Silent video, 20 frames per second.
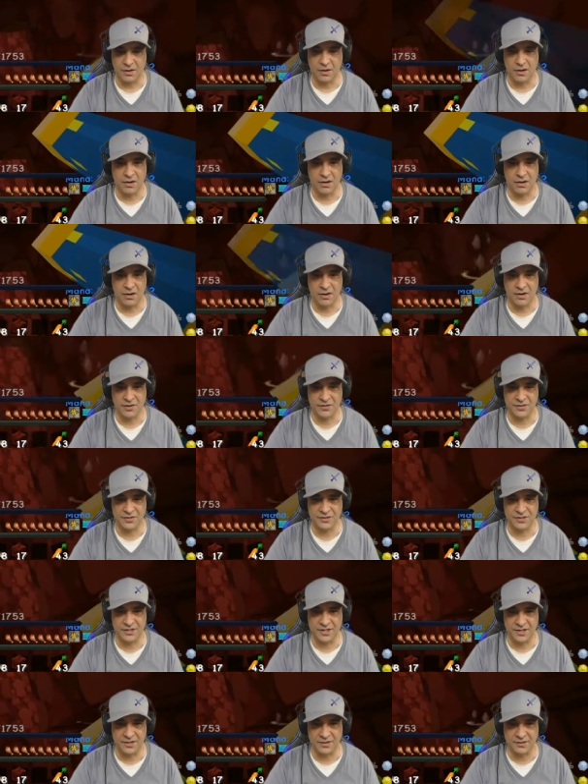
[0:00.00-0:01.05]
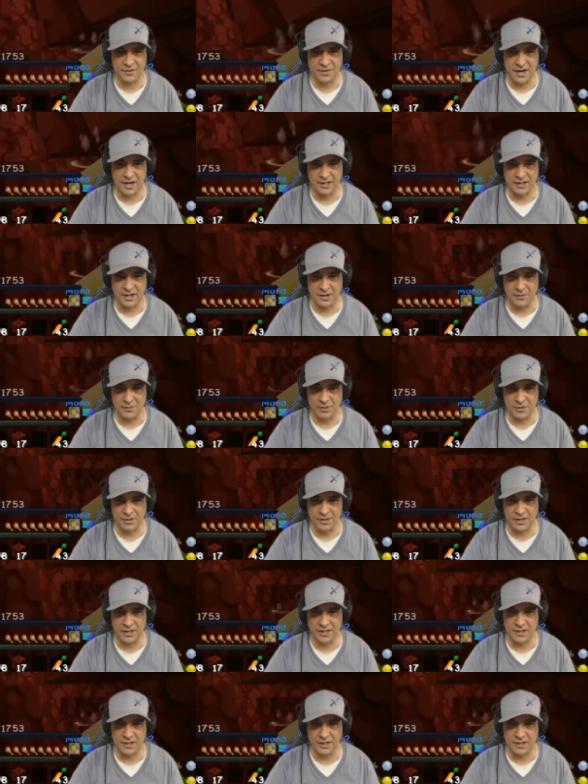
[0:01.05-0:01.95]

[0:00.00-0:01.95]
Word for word: All this nether rack that we're